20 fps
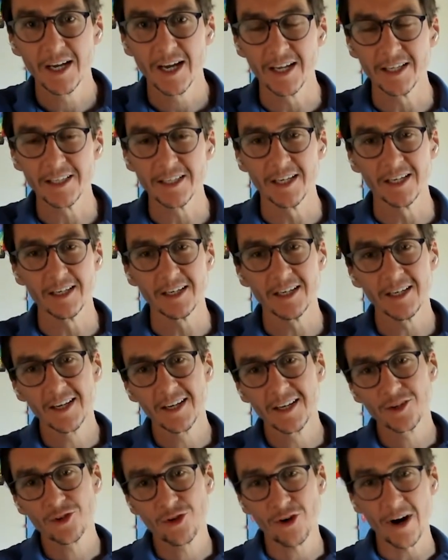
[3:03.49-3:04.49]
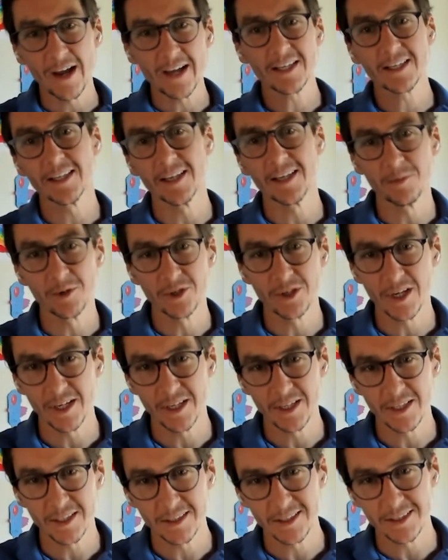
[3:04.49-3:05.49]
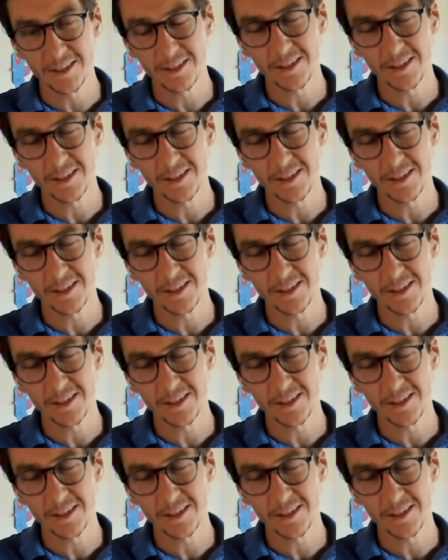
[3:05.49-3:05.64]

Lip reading: And yet training them on a